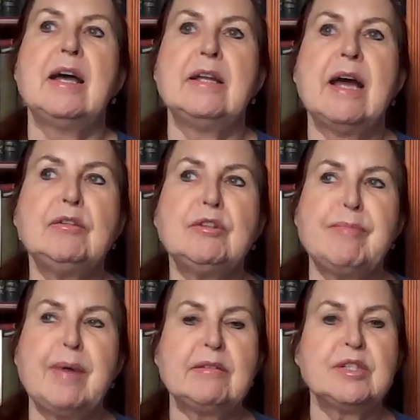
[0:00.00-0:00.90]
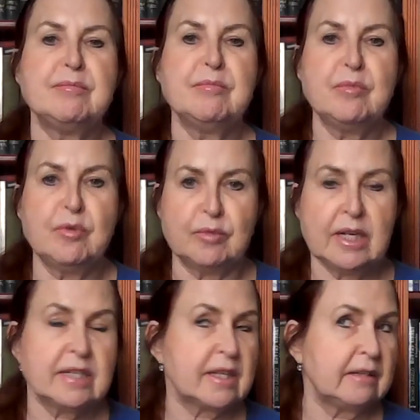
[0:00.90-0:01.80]
An out of bounds moon
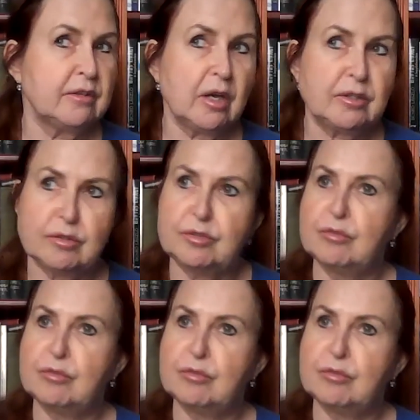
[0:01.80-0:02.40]
is not at